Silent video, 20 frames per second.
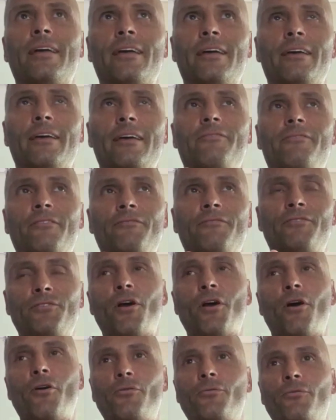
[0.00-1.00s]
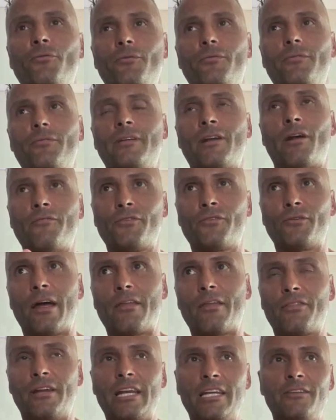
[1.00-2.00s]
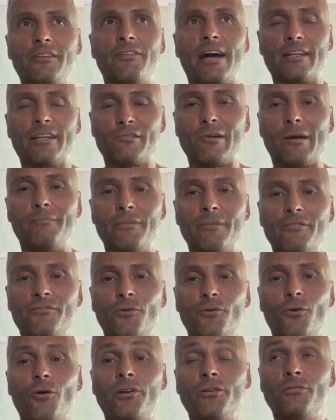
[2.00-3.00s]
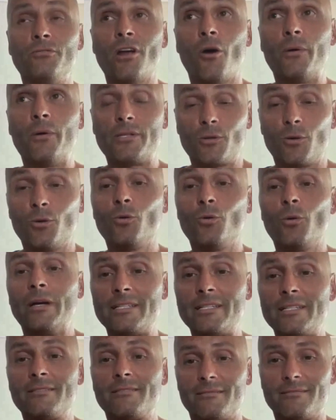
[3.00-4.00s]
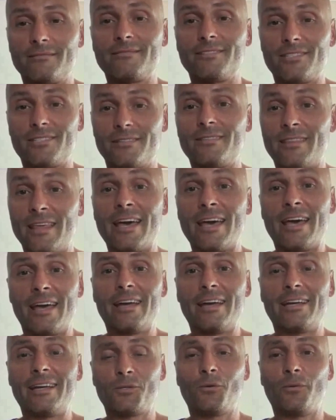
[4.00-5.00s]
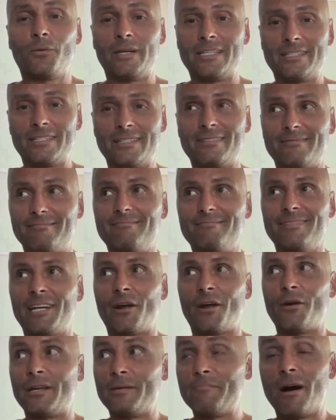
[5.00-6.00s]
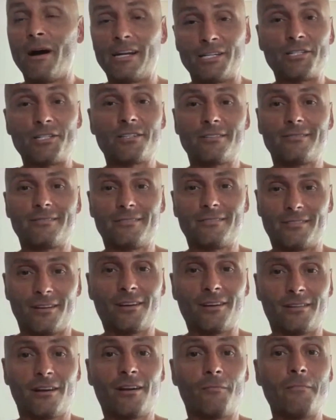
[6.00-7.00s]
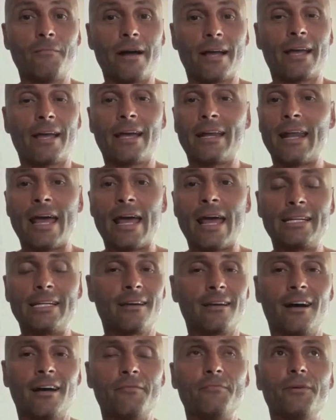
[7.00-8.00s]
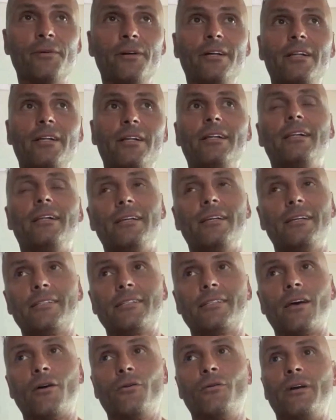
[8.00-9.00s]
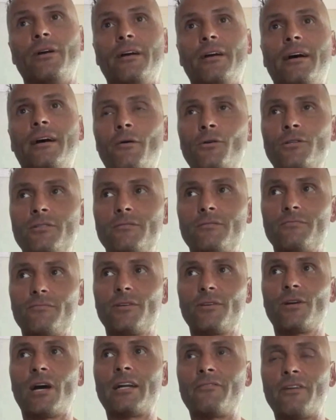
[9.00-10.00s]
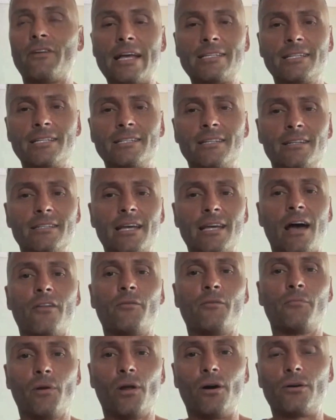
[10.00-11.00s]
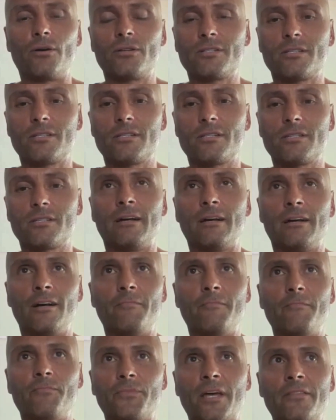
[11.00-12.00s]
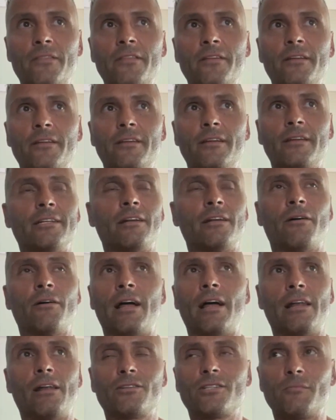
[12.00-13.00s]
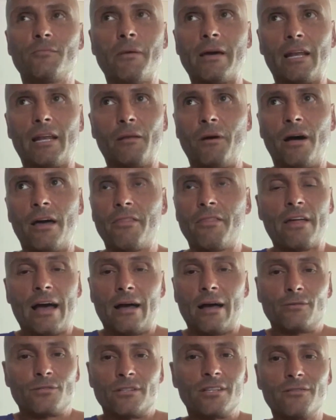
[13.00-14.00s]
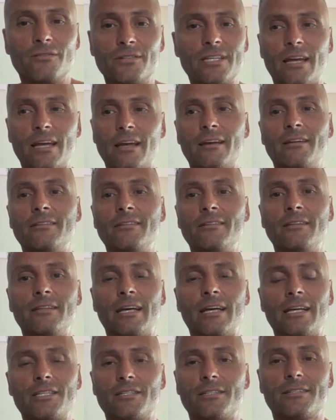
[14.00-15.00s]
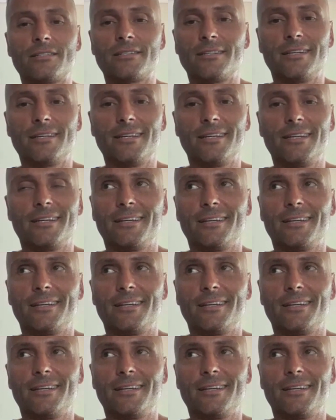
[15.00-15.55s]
if you know, if you're an athlete and you've had cramp before, you know it's always there. It's always, you know, it might just come back again any time. So I was kind of hesitant out of the blocks, and you know, I lost the medal by 1,000th of a second, and that's,